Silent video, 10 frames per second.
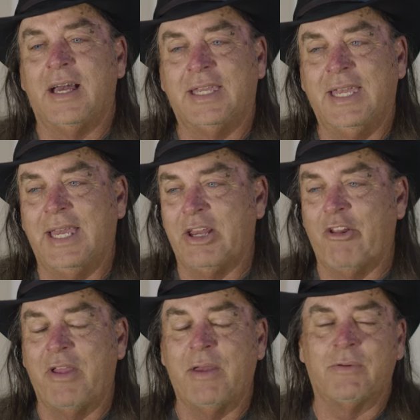
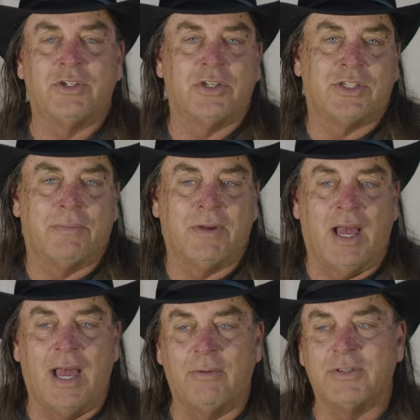Again, he was just some
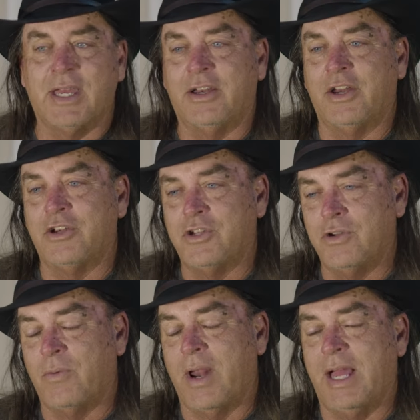guy who was out on a
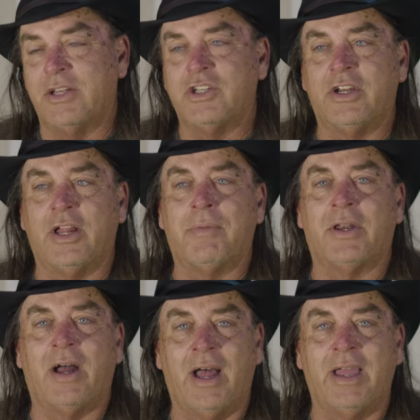dude ranch, ended up
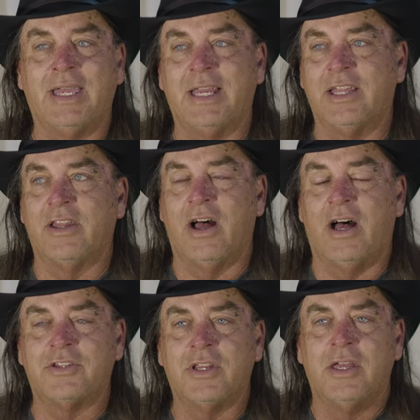on a hike getting
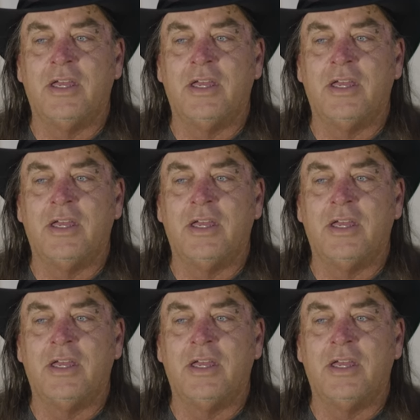lost,